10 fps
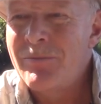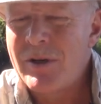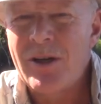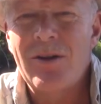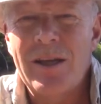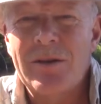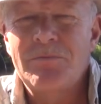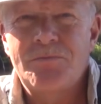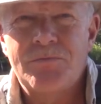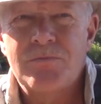But I'll, uh,
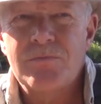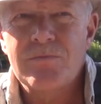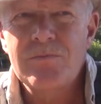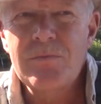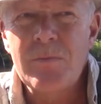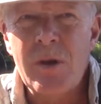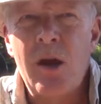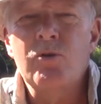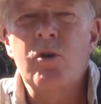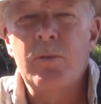
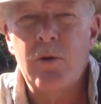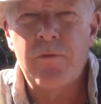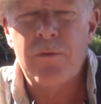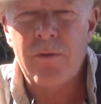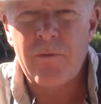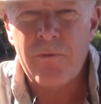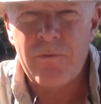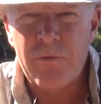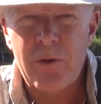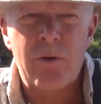I'll do a more
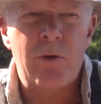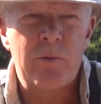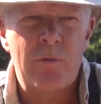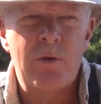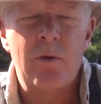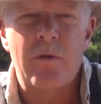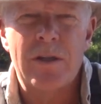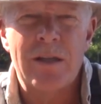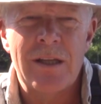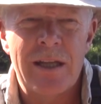thorough review of
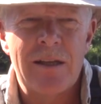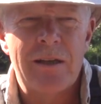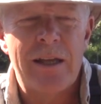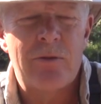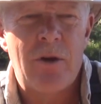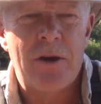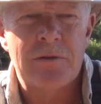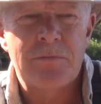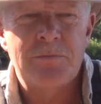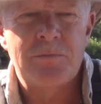it a little later on.